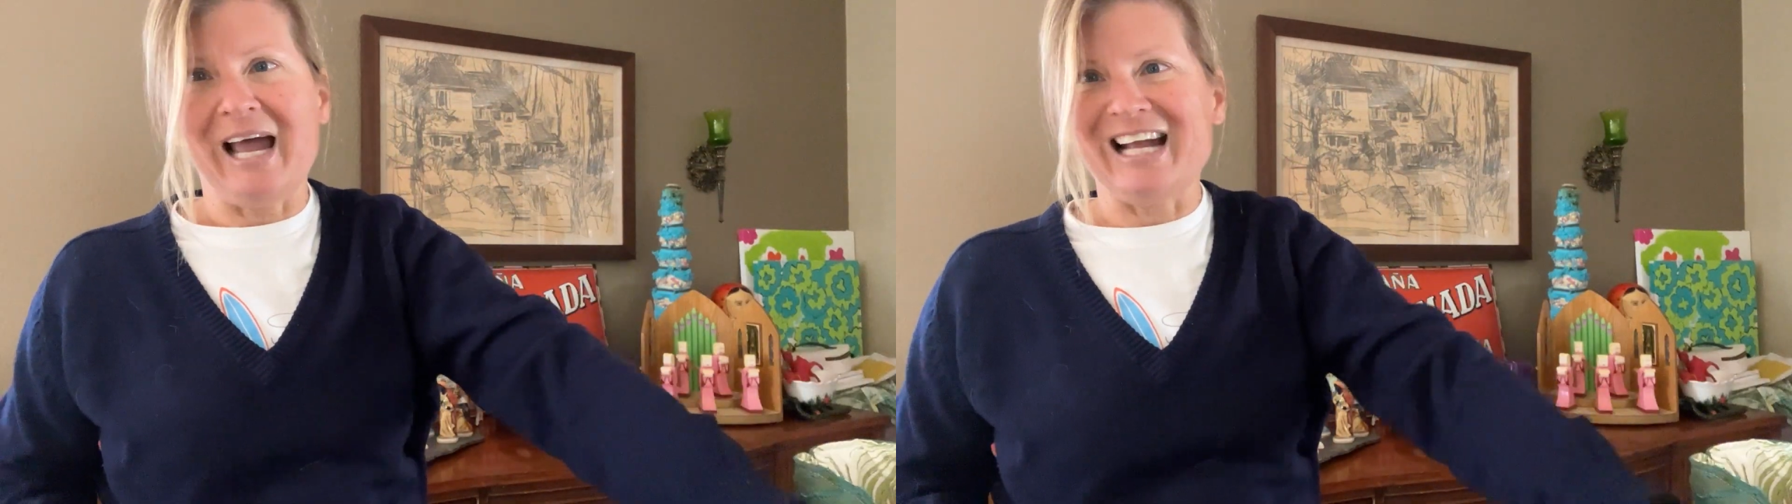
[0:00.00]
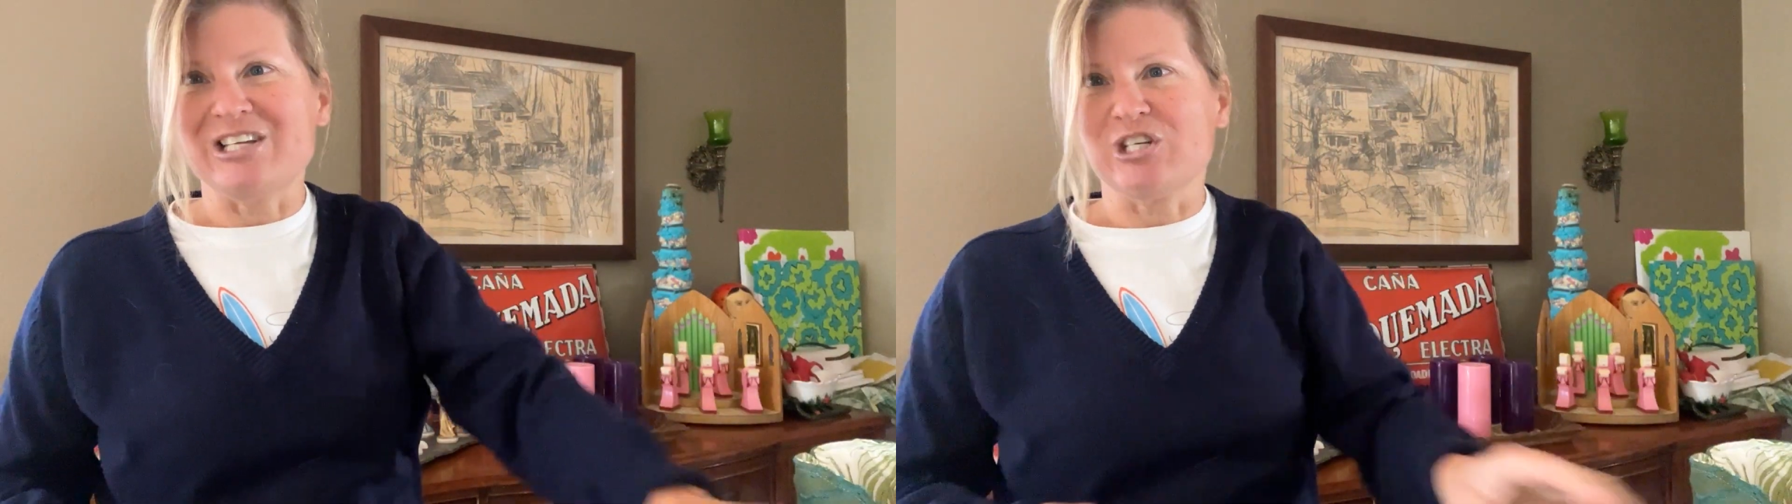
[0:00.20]

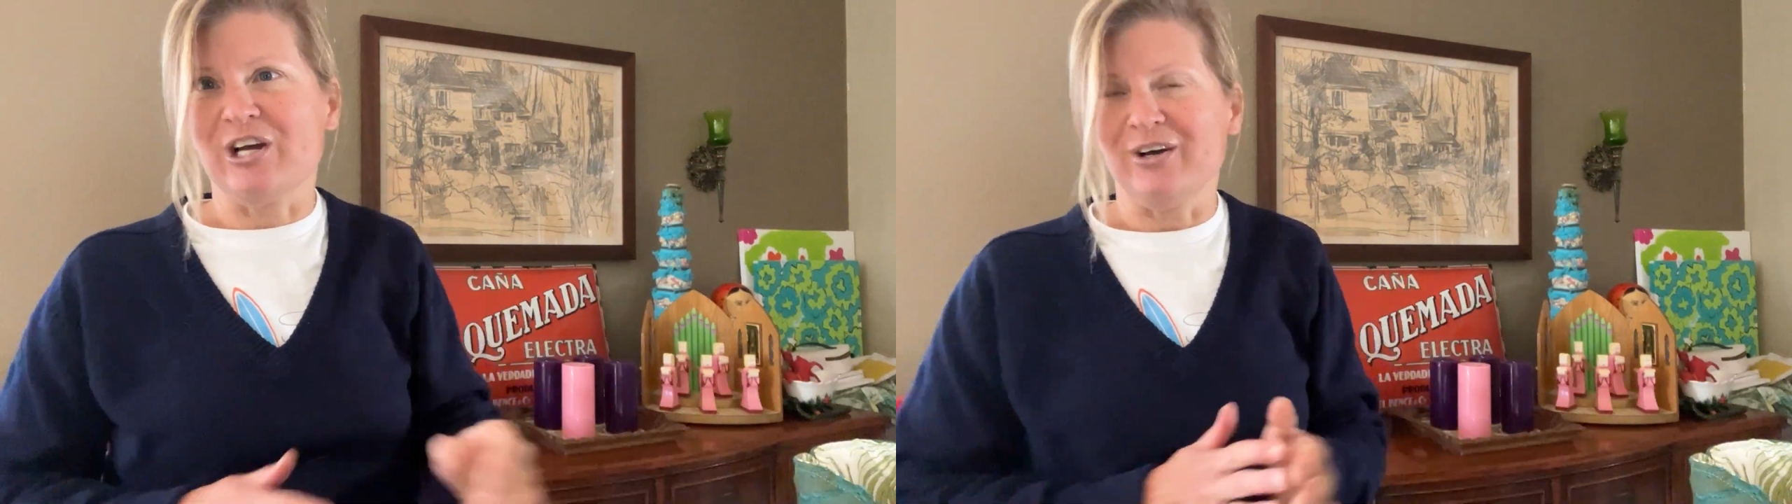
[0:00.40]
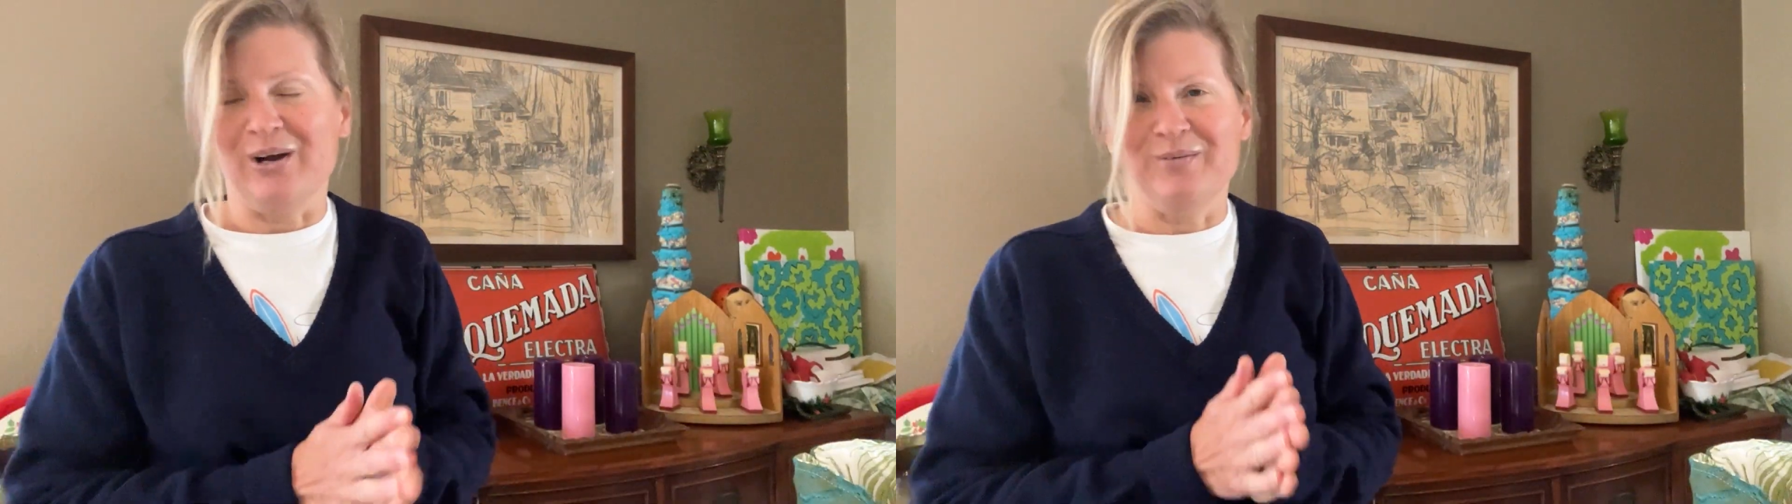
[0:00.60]
at
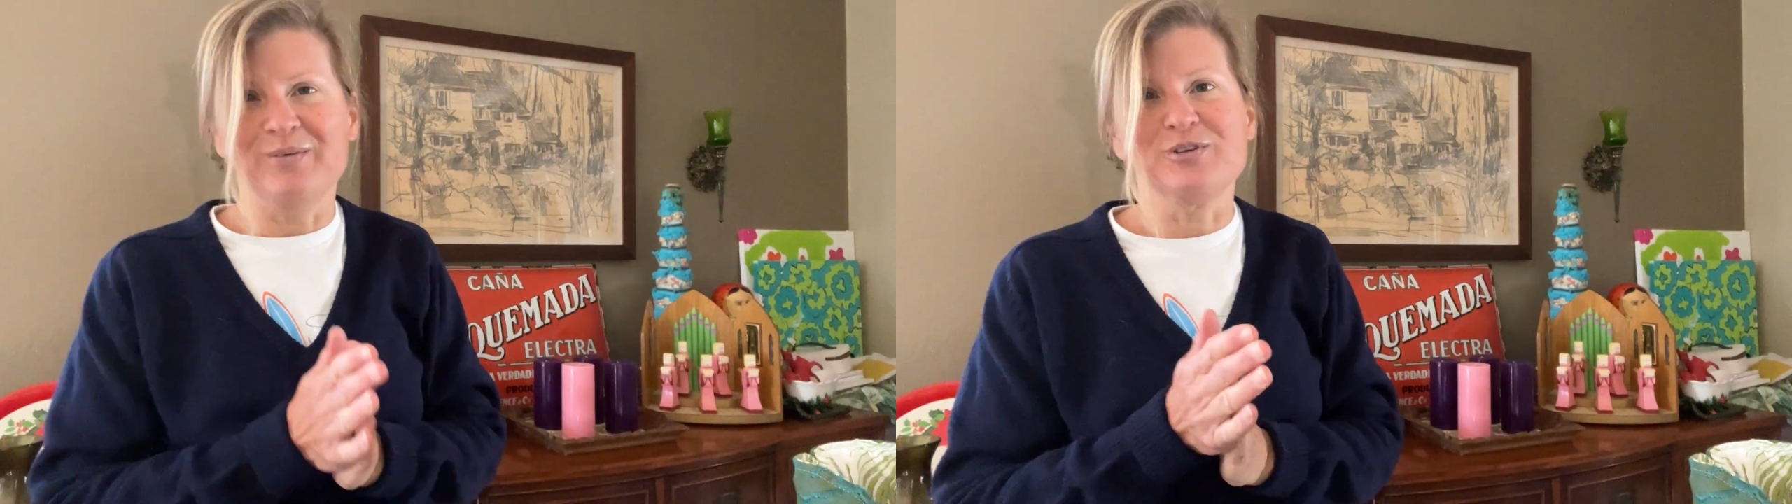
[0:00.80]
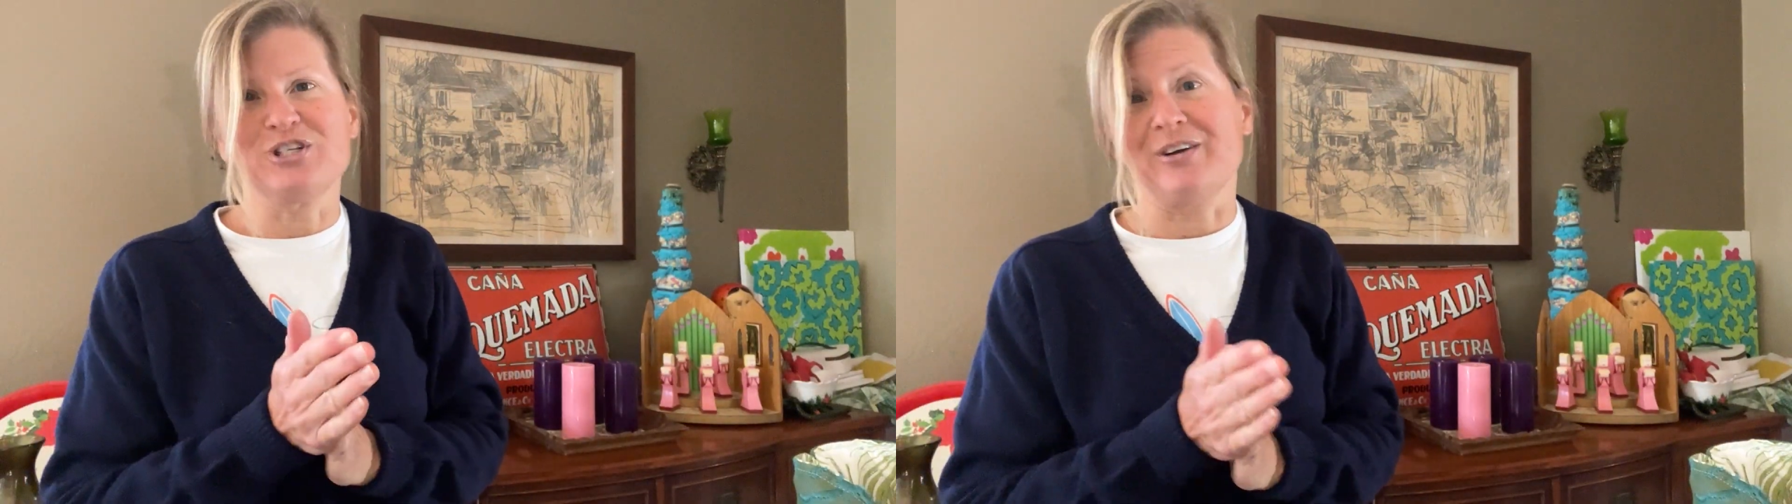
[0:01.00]

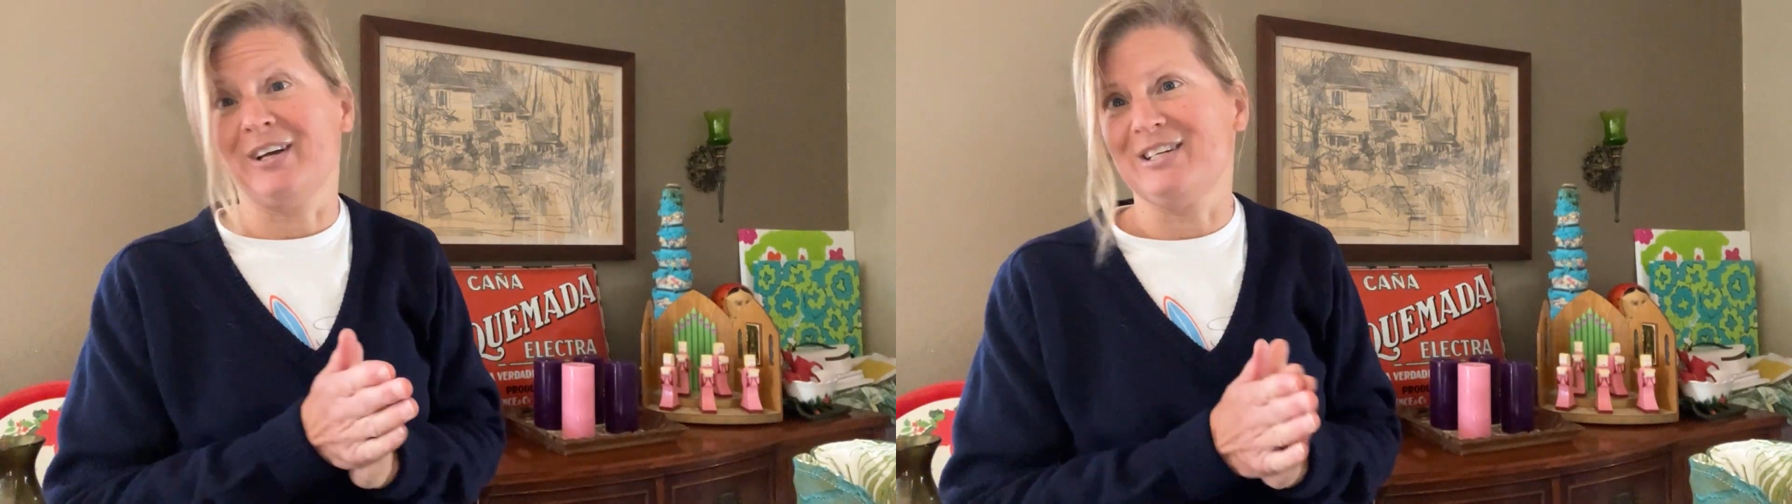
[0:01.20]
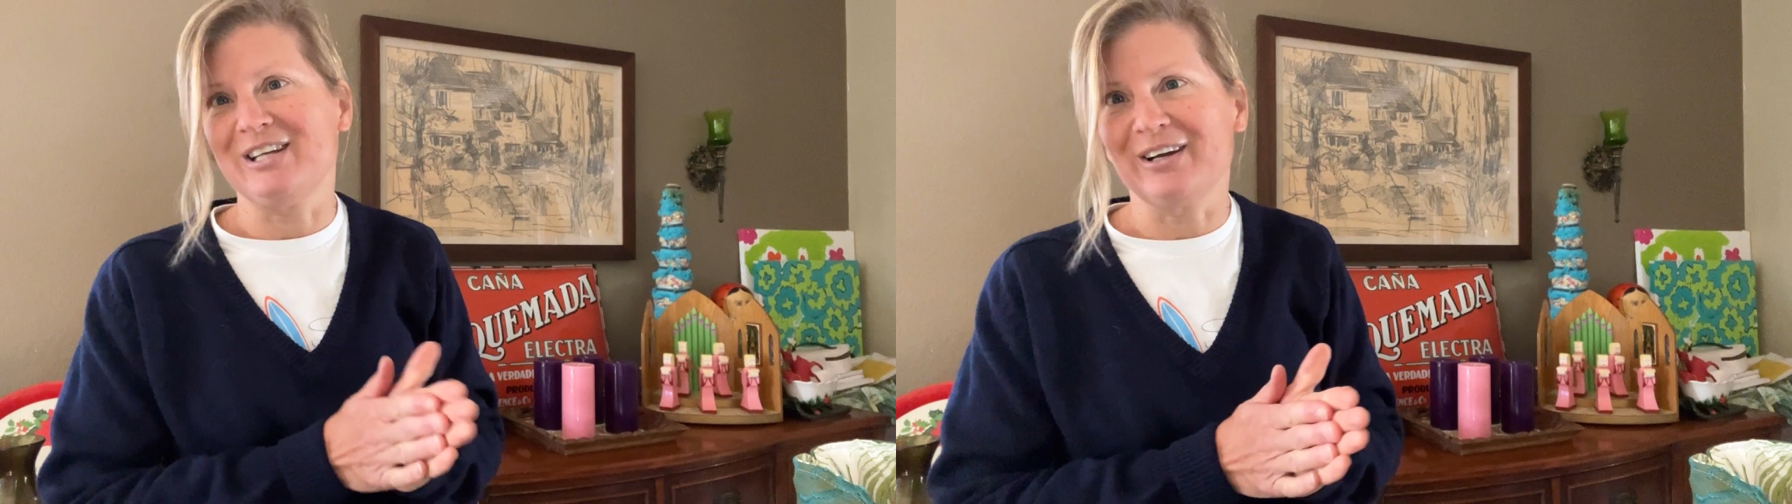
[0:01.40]

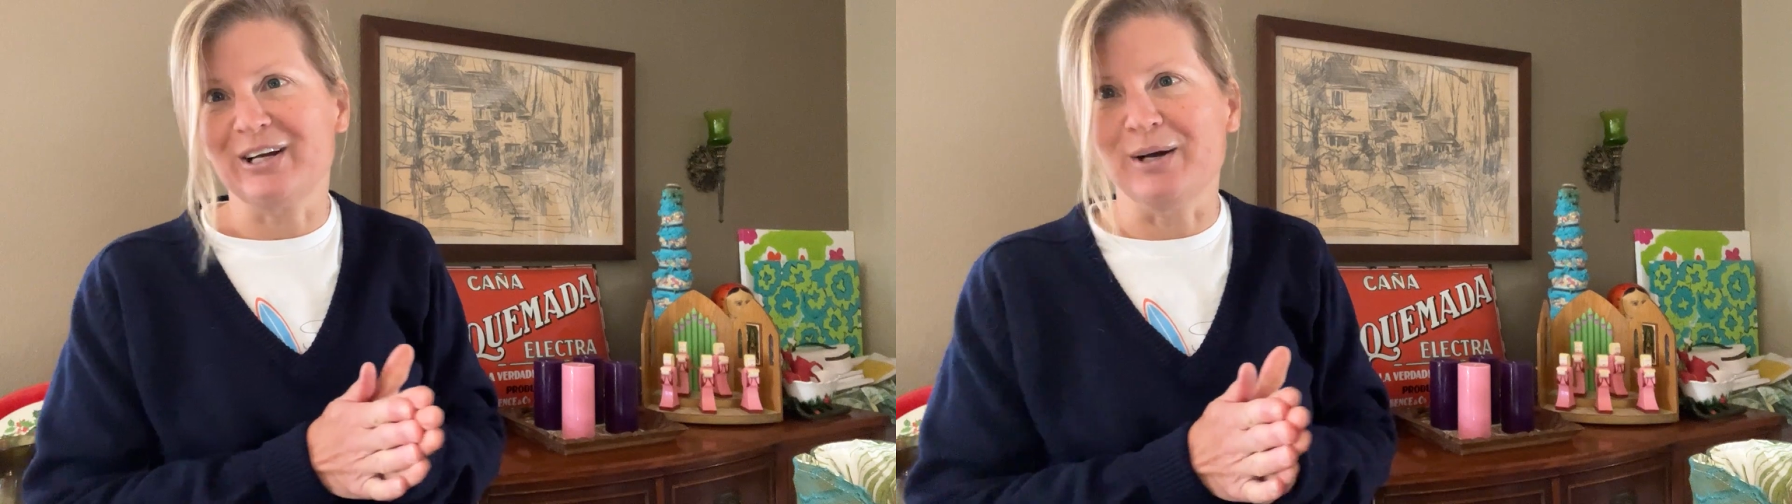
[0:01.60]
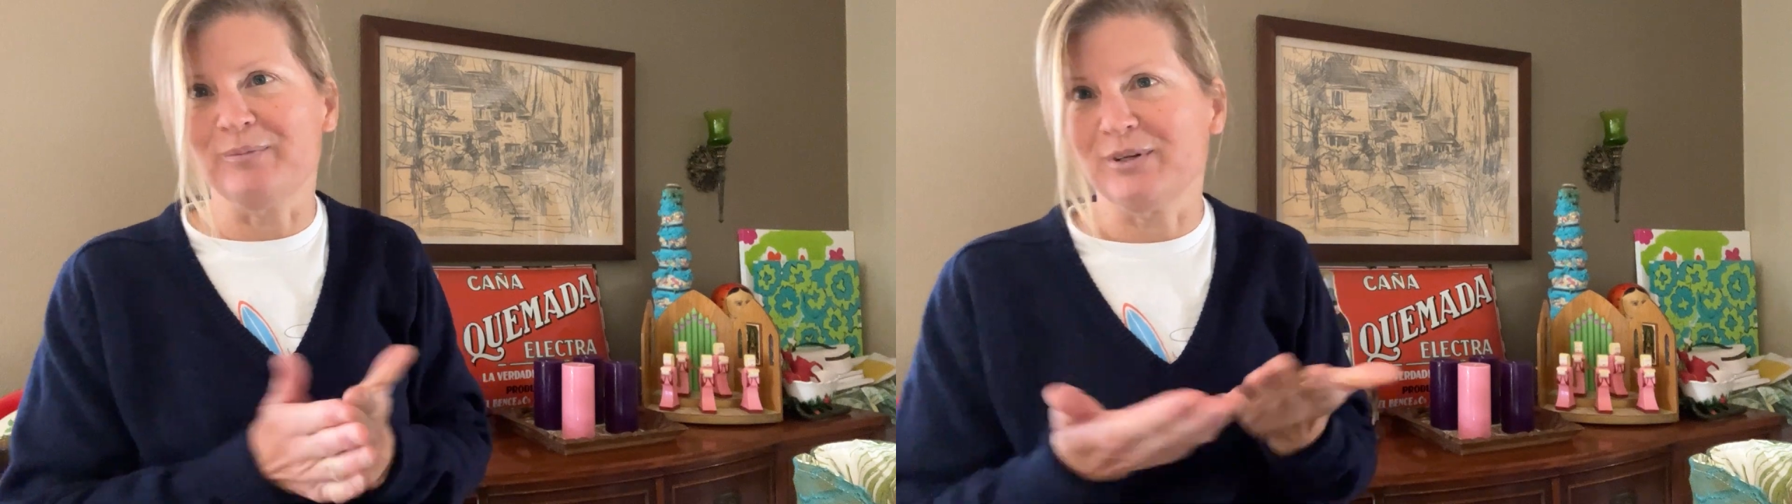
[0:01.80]
Chelle.com.